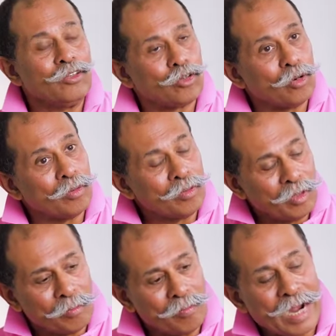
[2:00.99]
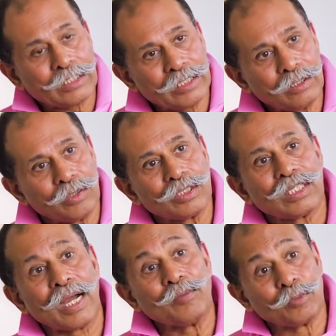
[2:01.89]
So matching those
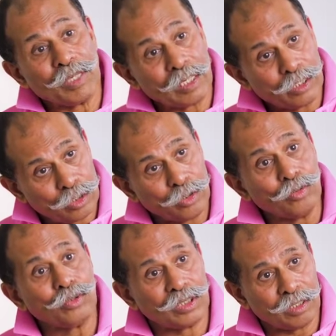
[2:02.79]
times made a huge